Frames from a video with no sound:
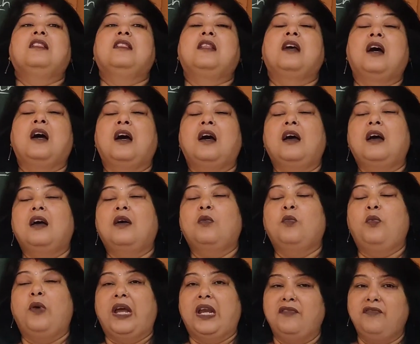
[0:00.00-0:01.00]

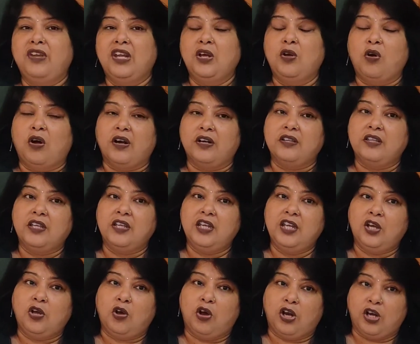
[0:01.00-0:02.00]
when we got
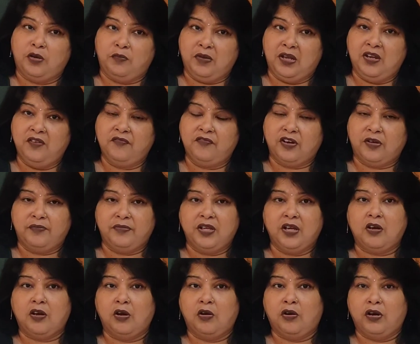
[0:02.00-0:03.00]
the economy from the
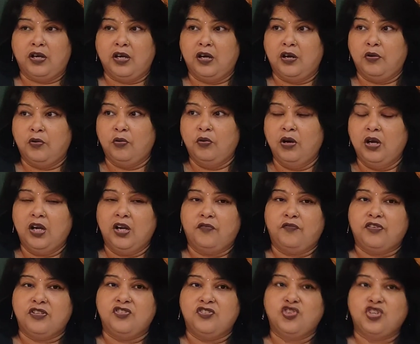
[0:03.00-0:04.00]
colonial rule,
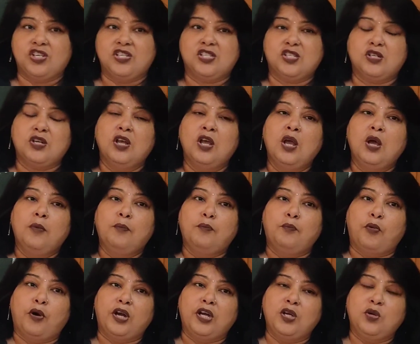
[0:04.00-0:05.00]
it was just
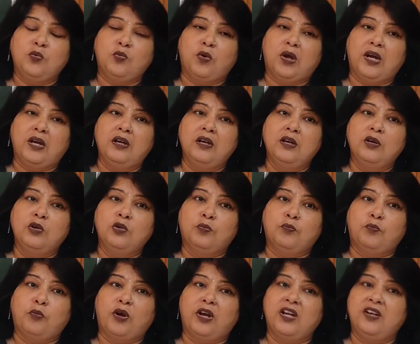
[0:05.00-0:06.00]
0.1 to
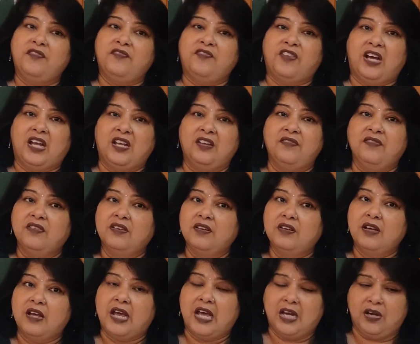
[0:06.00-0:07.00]
0.5
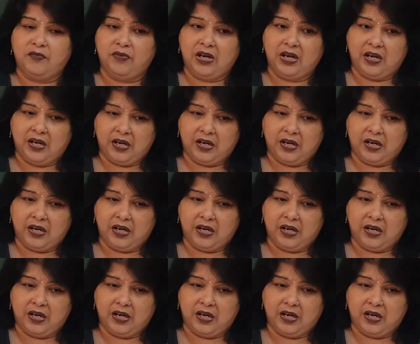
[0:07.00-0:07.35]
annual